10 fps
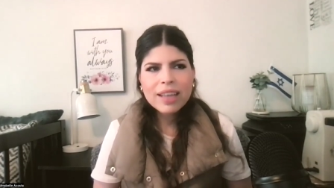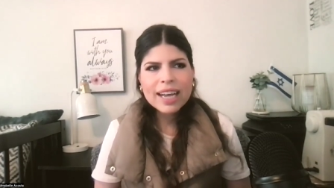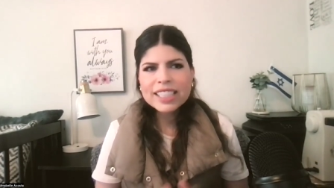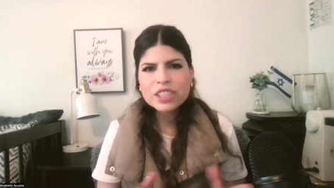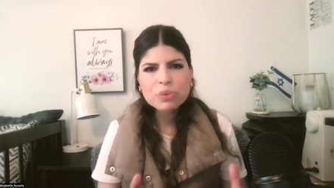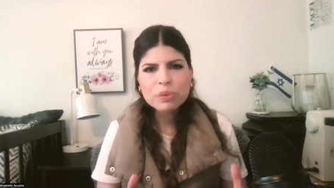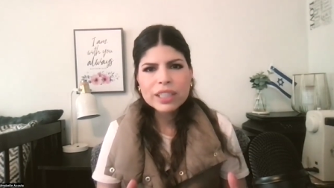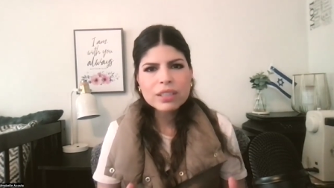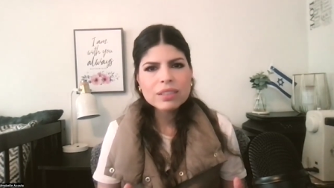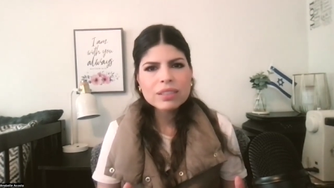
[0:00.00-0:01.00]
that he's
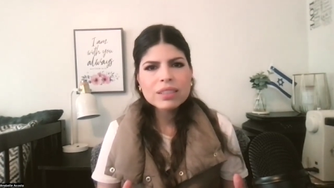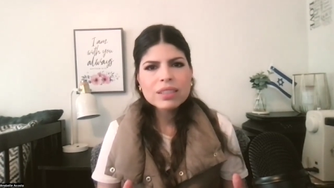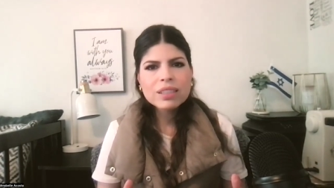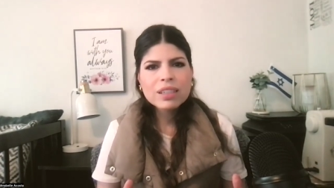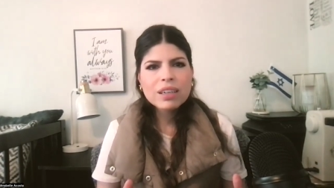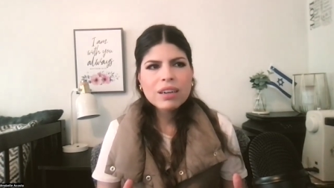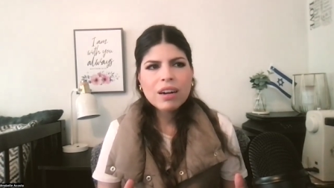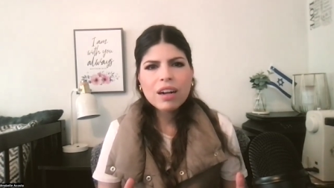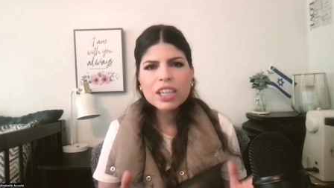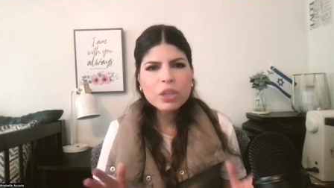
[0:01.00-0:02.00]
real.
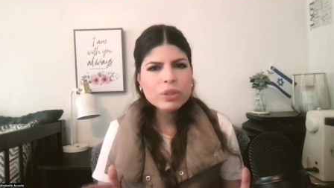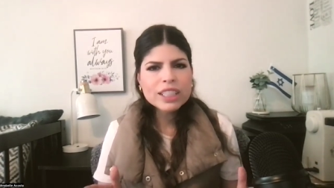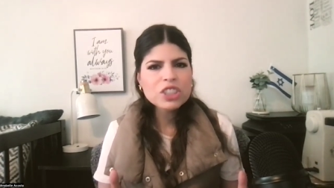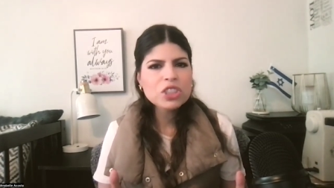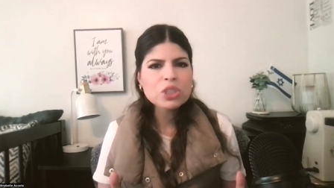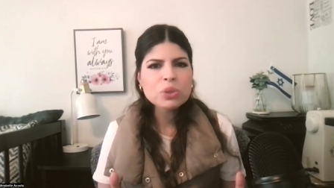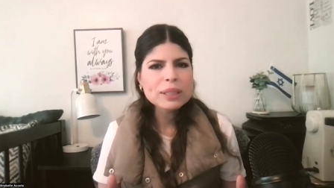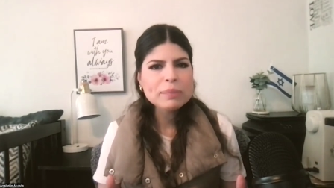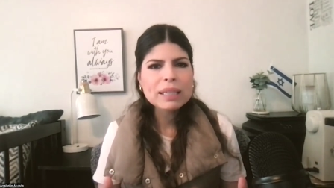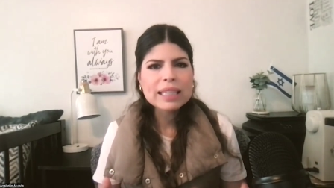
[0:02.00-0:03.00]
All you need to do
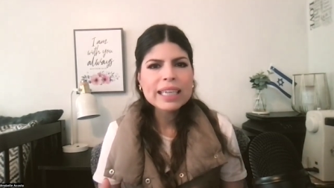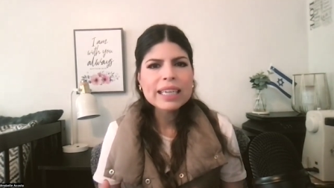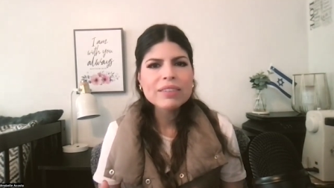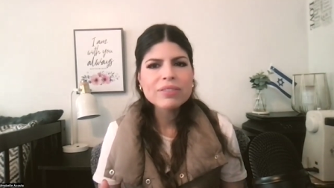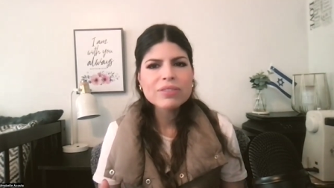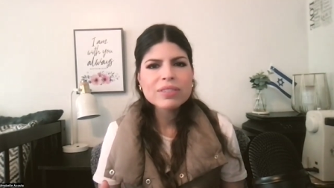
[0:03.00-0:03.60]
is believe.